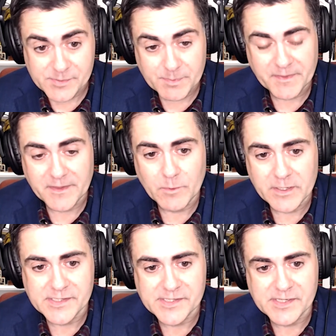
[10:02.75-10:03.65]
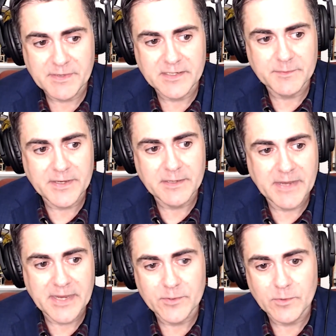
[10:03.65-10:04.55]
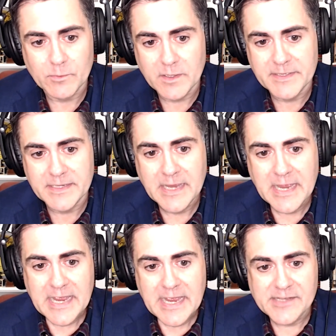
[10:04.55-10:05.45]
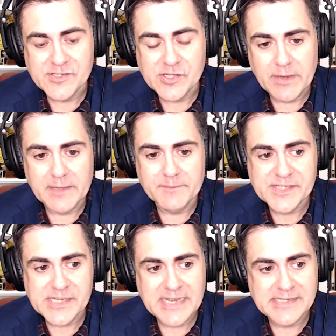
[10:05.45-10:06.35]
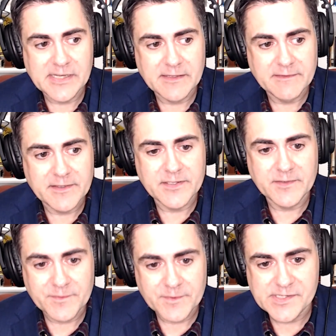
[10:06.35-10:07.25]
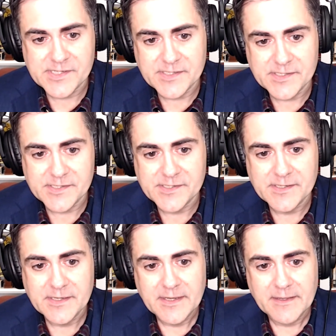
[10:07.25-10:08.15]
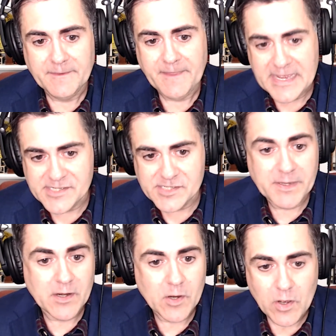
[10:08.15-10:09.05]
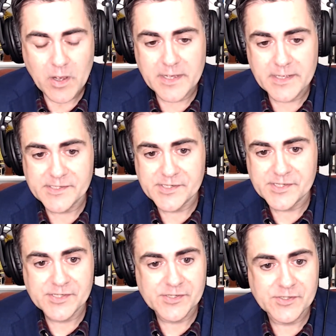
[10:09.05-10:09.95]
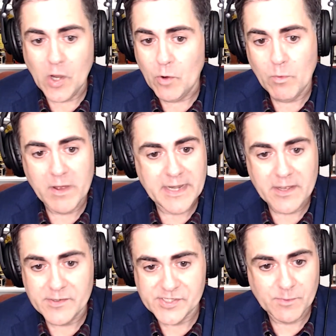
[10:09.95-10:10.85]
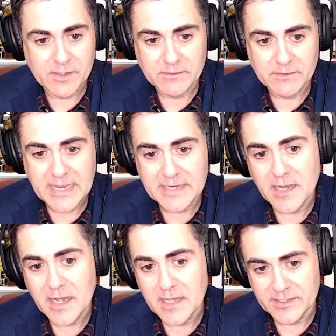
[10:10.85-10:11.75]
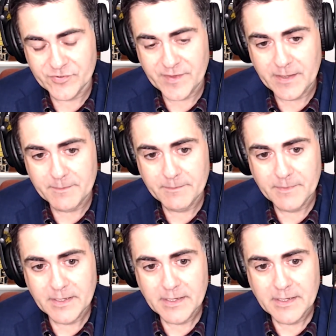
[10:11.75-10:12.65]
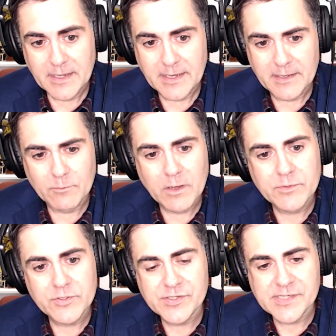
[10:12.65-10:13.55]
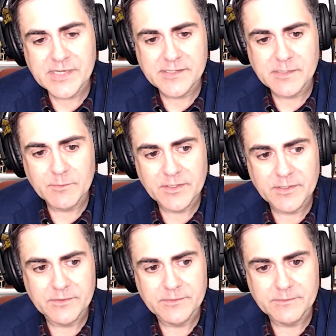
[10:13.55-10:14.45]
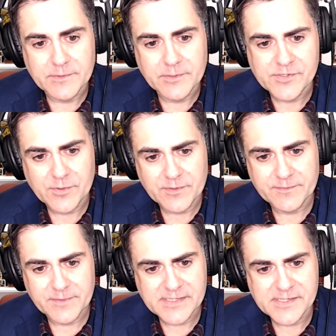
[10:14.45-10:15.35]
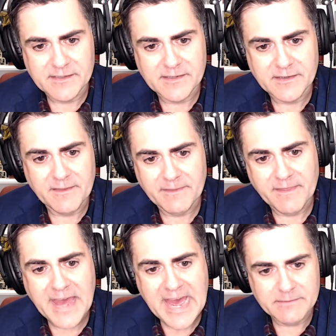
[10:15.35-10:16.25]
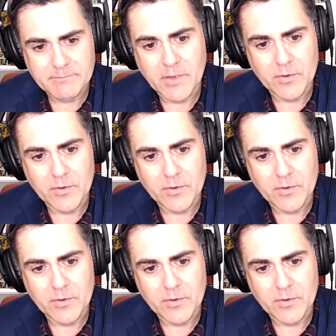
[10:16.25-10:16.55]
then what does it mean to be a man or a woman? And so emphasizing the differences, that's because no one else will acknowledge them. What would you say to someone who sort of gets into that mode of